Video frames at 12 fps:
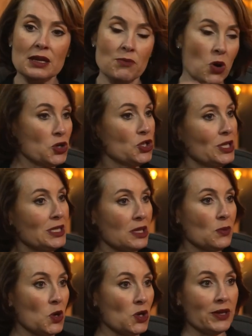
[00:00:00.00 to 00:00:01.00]
emotions
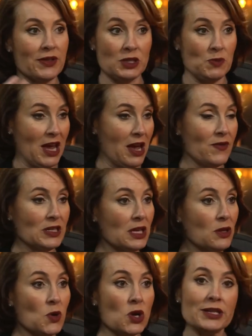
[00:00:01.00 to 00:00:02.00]
in the world and there's behaviors
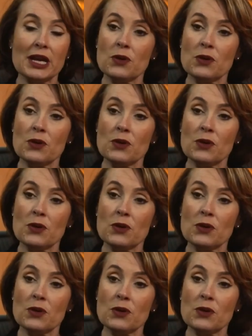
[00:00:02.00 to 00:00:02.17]
in the world,